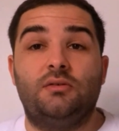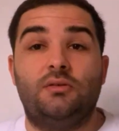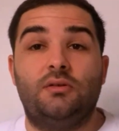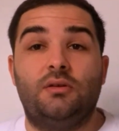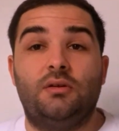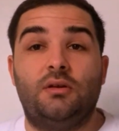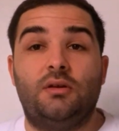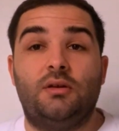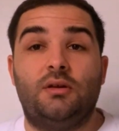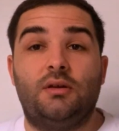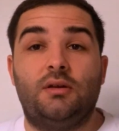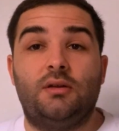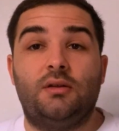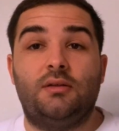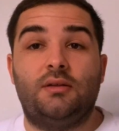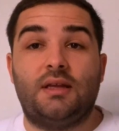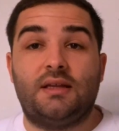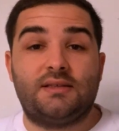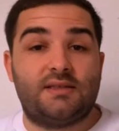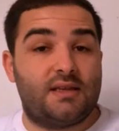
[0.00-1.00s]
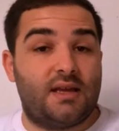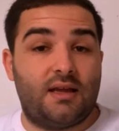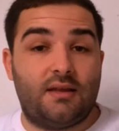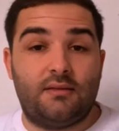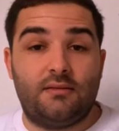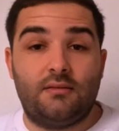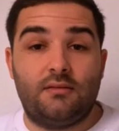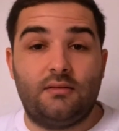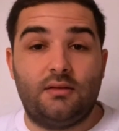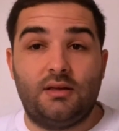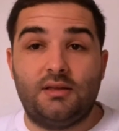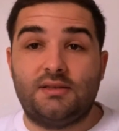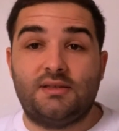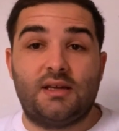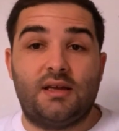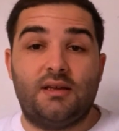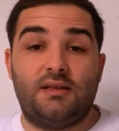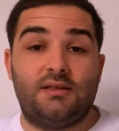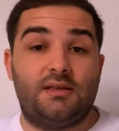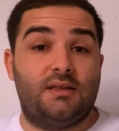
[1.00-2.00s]
That's that. It's
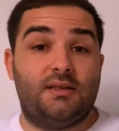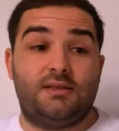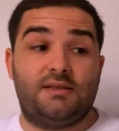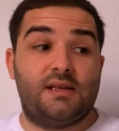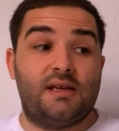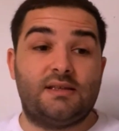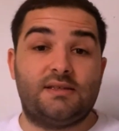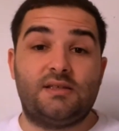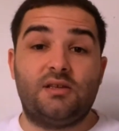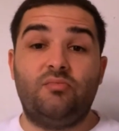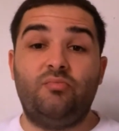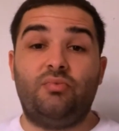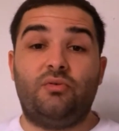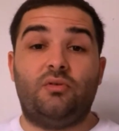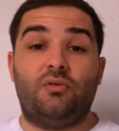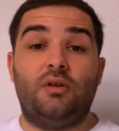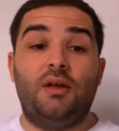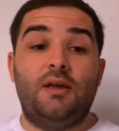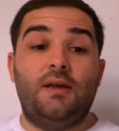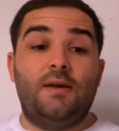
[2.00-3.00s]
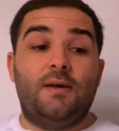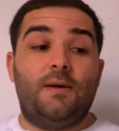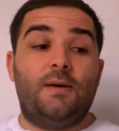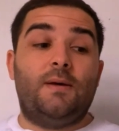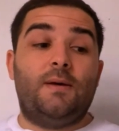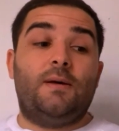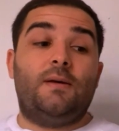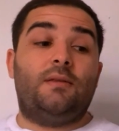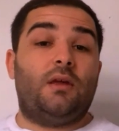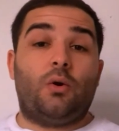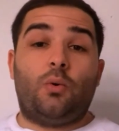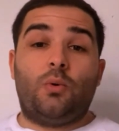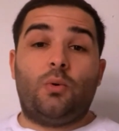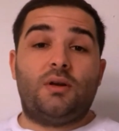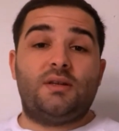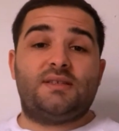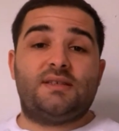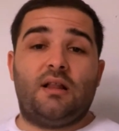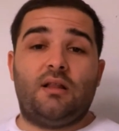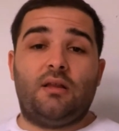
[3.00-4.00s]
that simple. They don't want
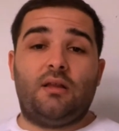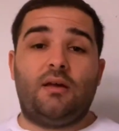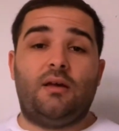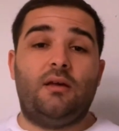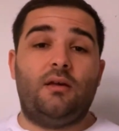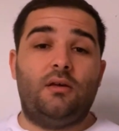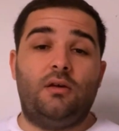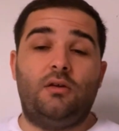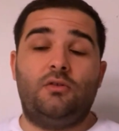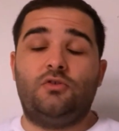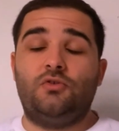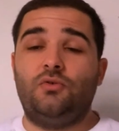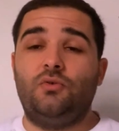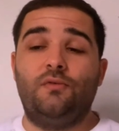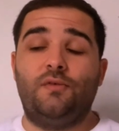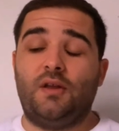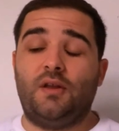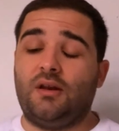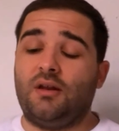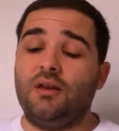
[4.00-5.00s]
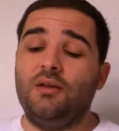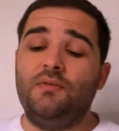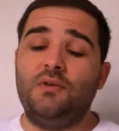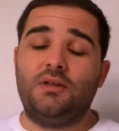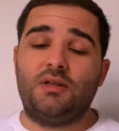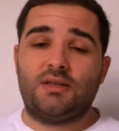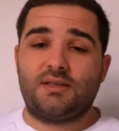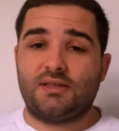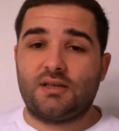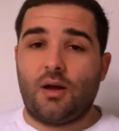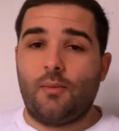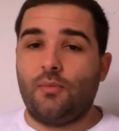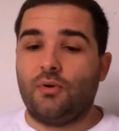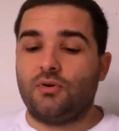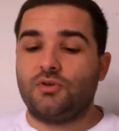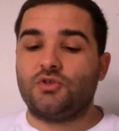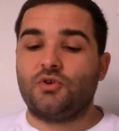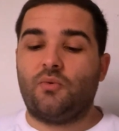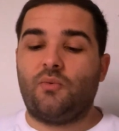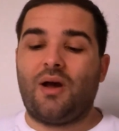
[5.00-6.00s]
to sell to Juve, not even in the summer.
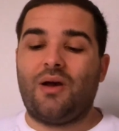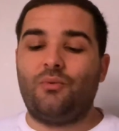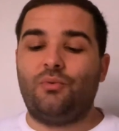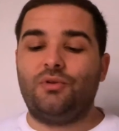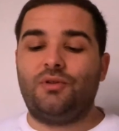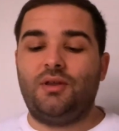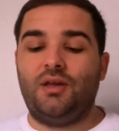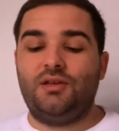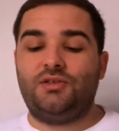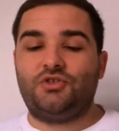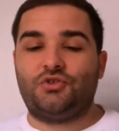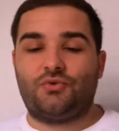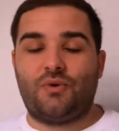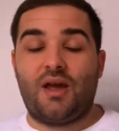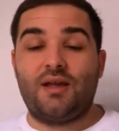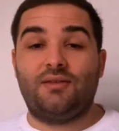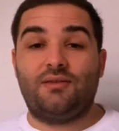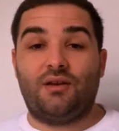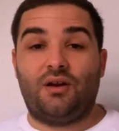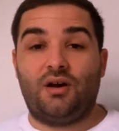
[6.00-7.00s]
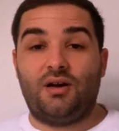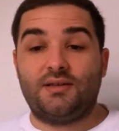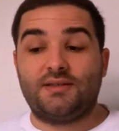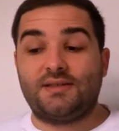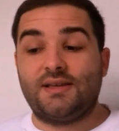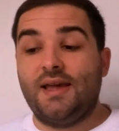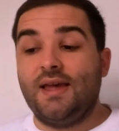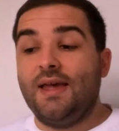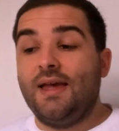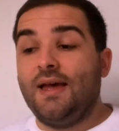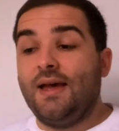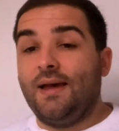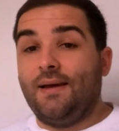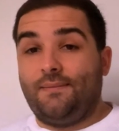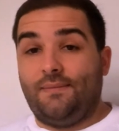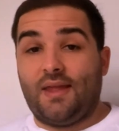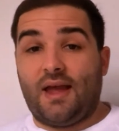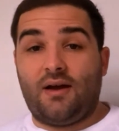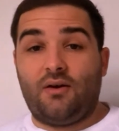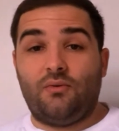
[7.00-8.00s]
So why would they strengthen us
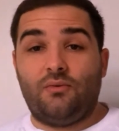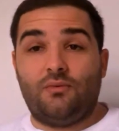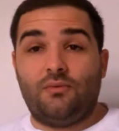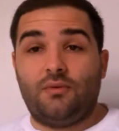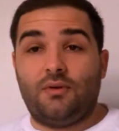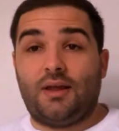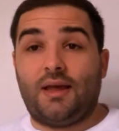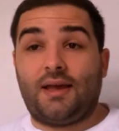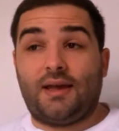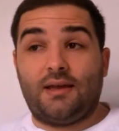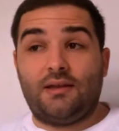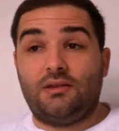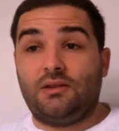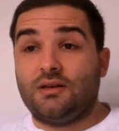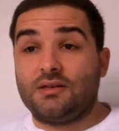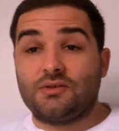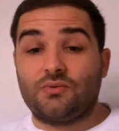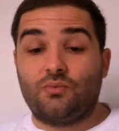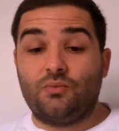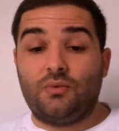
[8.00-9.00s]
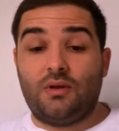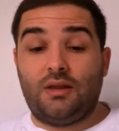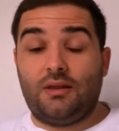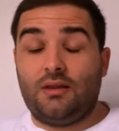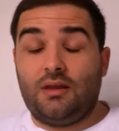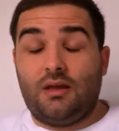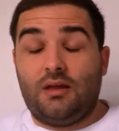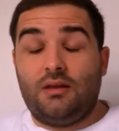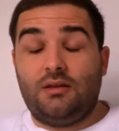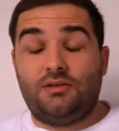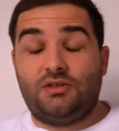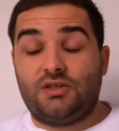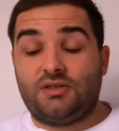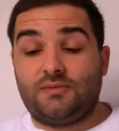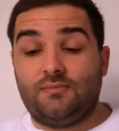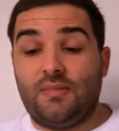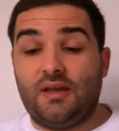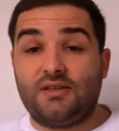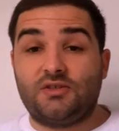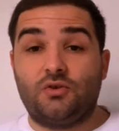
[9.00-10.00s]
now? Like it doesn't. It just
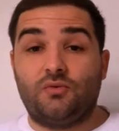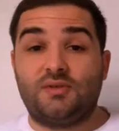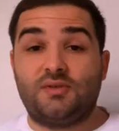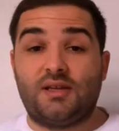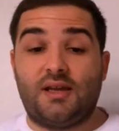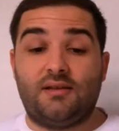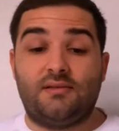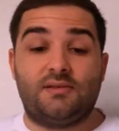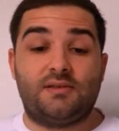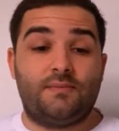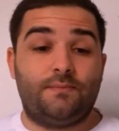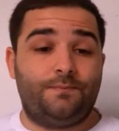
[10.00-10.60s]
makes no sense.